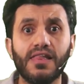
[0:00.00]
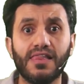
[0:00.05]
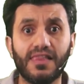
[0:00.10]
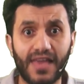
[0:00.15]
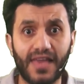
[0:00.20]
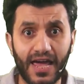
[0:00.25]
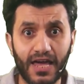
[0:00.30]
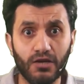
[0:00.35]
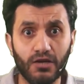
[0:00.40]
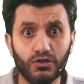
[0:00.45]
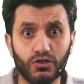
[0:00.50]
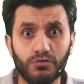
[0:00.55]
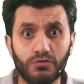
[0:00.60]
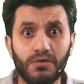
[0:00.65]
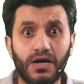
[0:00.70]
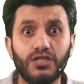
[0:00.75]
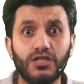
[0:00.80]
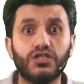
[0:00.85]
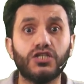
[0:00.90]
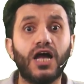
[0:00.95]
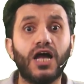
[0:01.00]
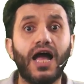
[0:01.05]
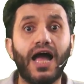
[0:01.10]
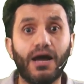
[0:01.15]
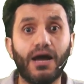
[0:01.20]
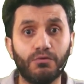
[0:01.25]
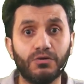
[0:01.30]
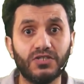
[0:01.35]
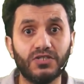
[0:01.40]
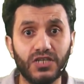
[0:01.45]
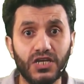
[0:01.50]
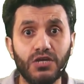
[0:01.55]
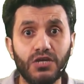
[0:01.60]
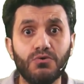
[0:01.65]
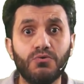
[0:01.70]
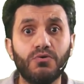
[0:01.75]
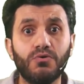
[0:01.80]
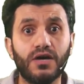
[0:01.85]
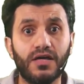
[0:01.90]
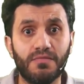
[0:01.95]
Thank you so much. I will see
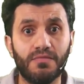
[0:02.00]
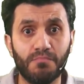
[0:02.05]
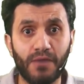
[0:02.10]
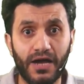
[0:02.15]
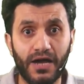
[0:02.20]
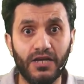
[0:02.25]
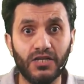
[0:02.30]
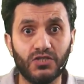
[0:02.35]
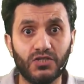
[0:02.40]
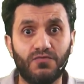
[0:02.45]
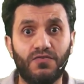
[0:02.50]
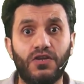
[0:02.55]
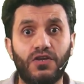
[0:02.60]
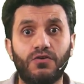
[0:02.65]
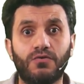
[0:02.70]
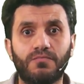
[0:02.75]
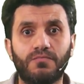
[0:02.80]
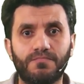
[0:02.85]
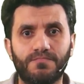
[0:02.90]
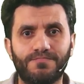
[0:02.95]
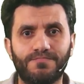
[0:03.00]
you in my next video.